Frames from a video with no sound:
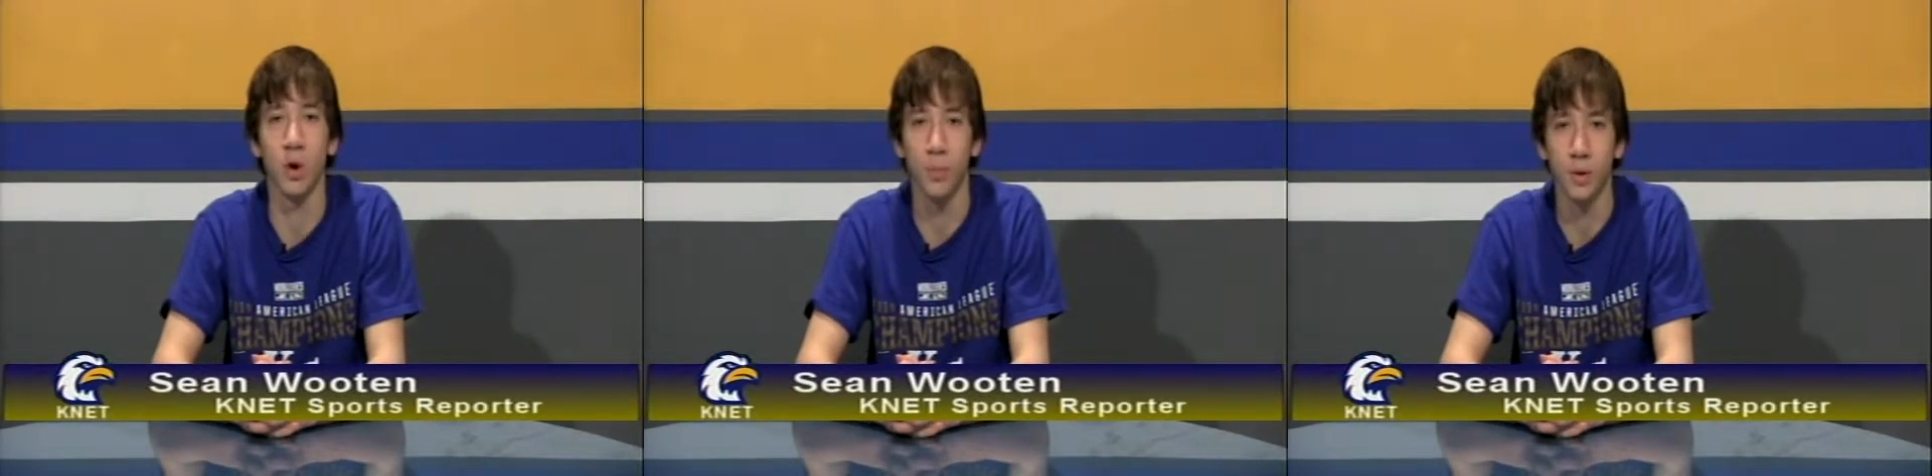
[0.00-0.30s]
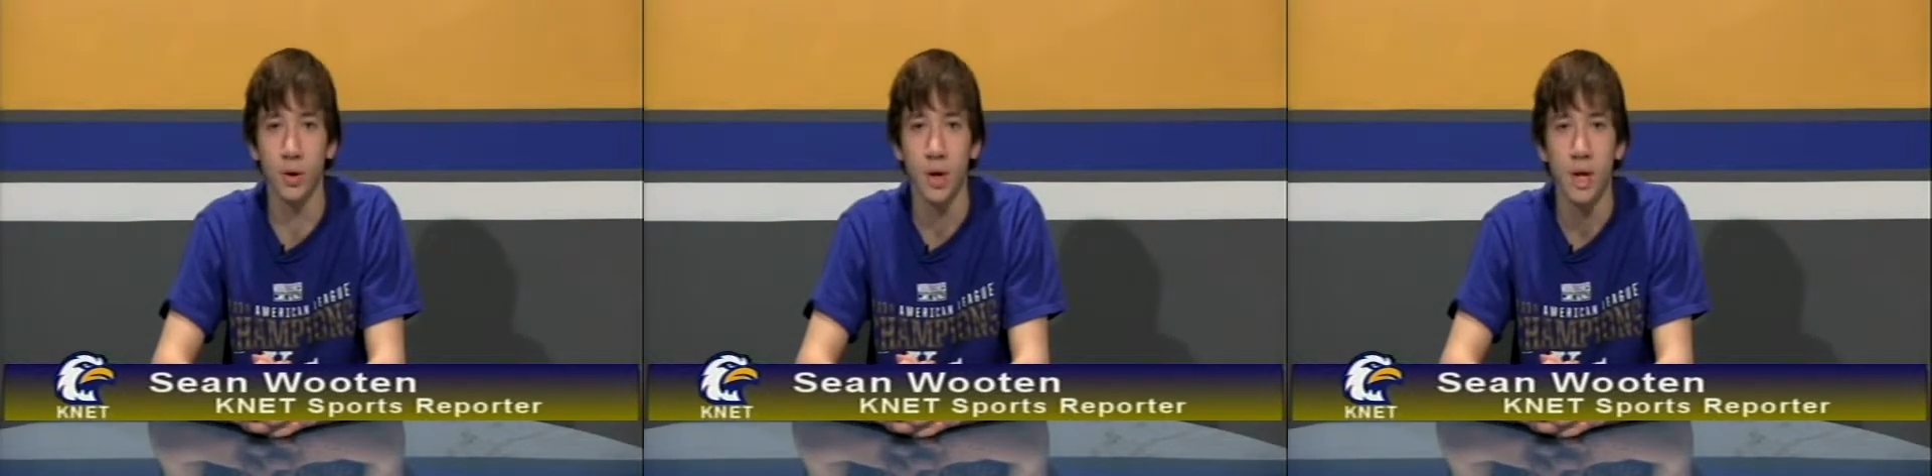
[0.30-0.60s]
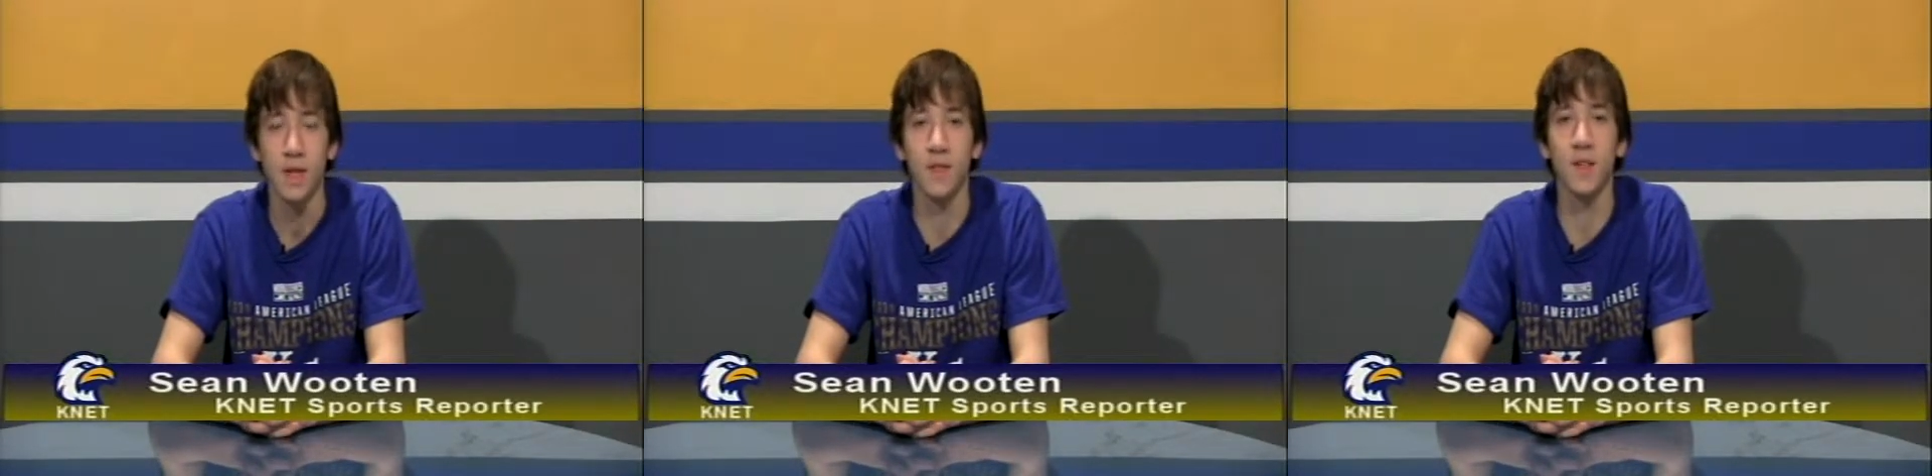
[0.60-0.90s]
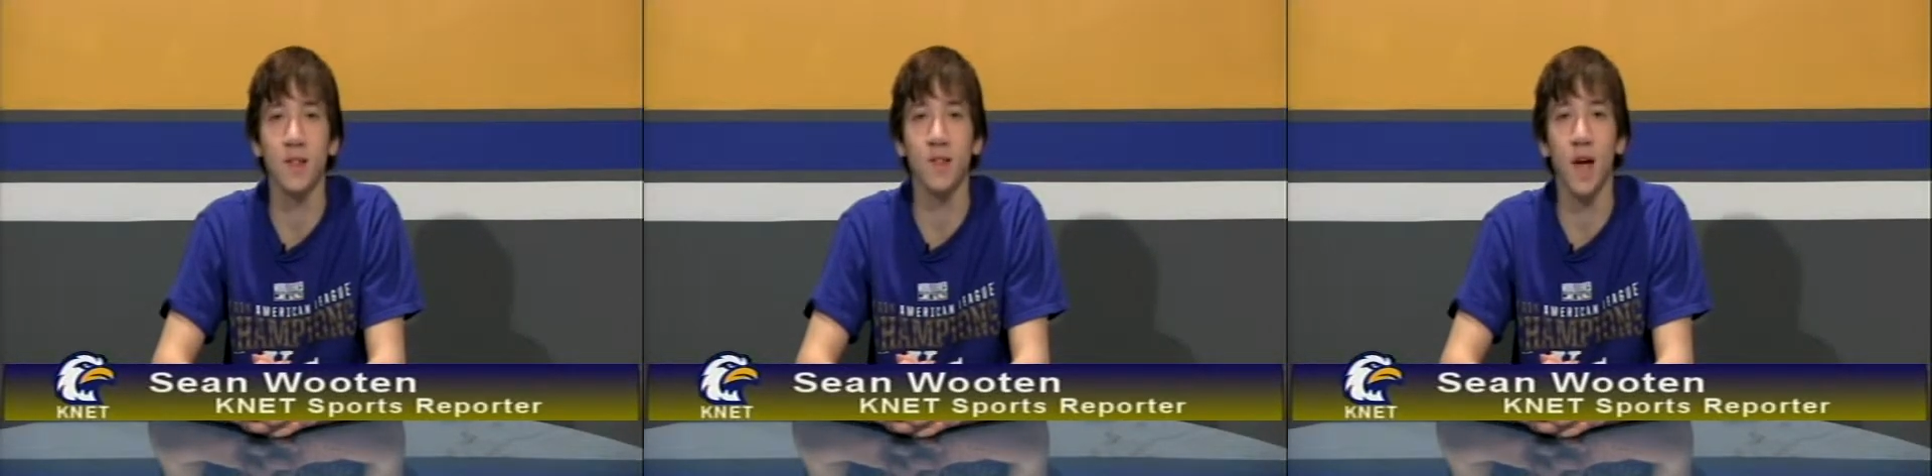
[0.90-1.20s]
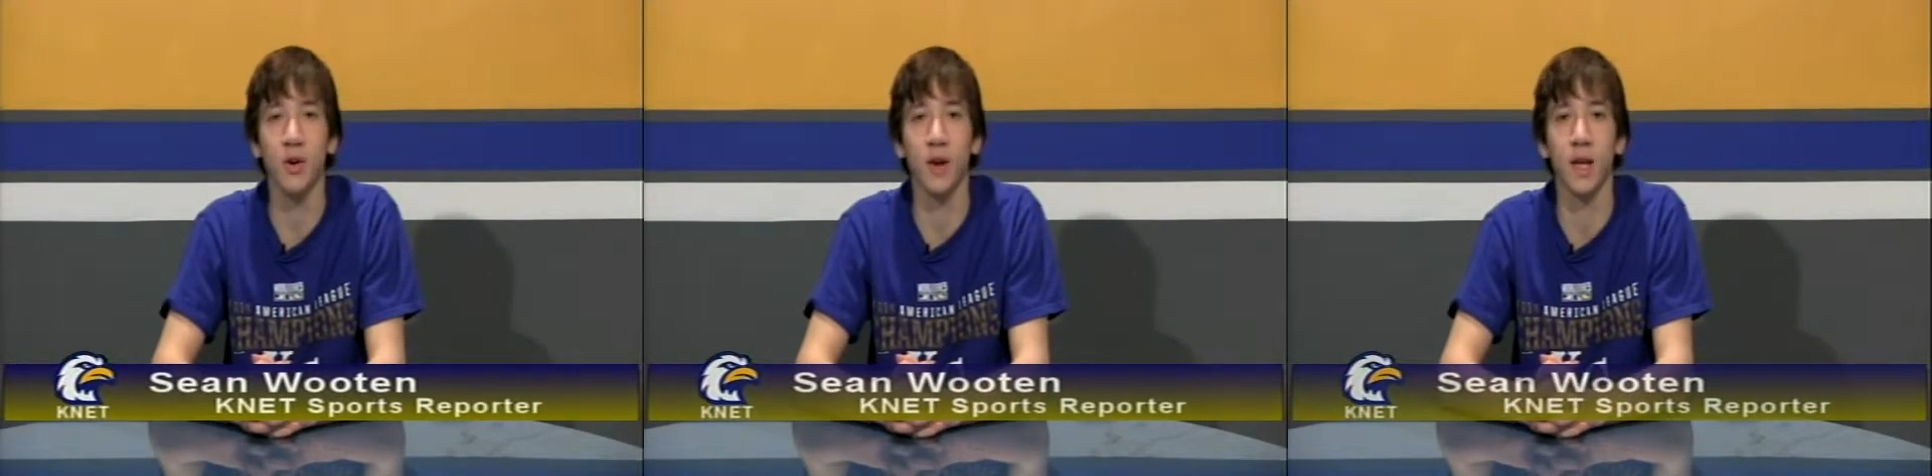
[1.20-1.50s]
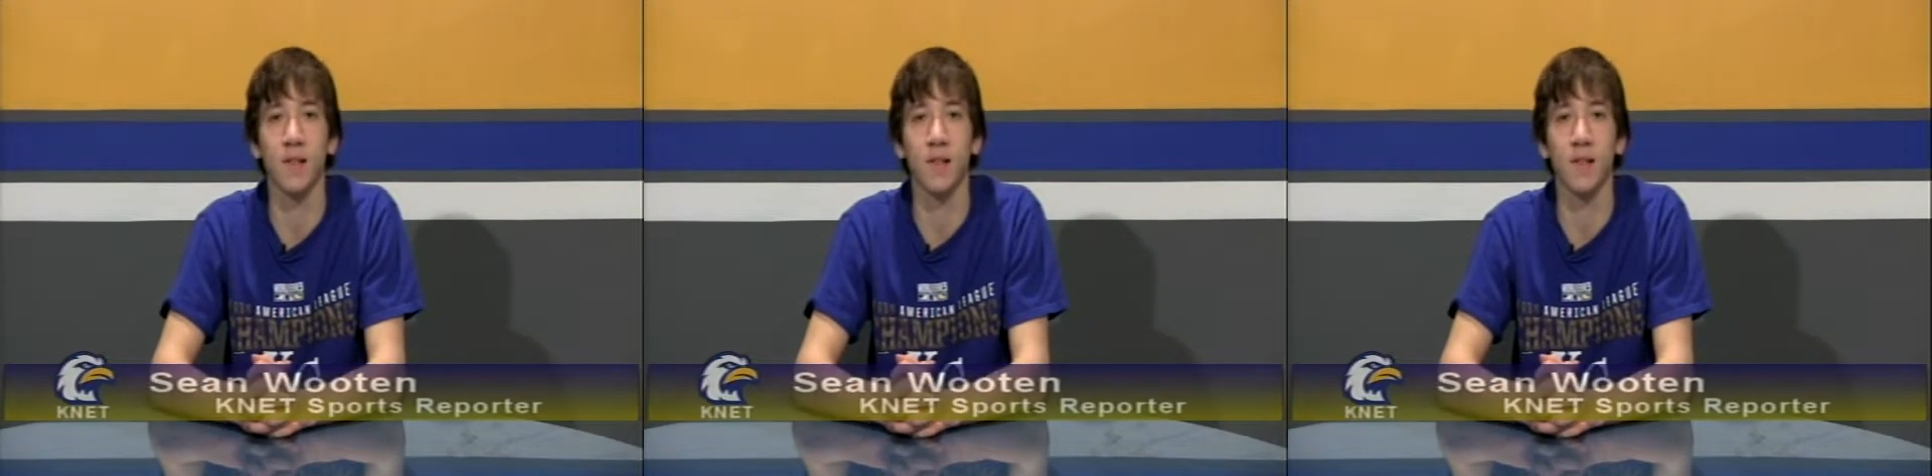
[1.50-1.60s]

opener this Saturday at